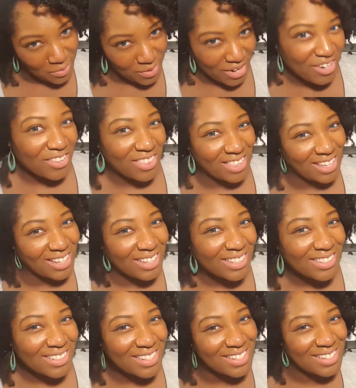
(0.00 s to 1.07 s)
worth
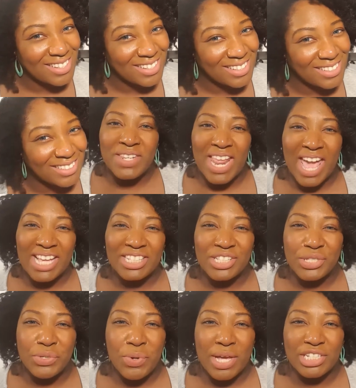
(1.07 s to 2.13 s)
it.
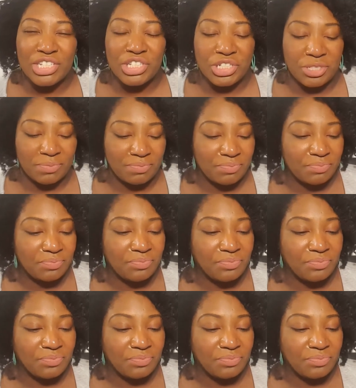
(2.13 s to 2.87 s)
Next question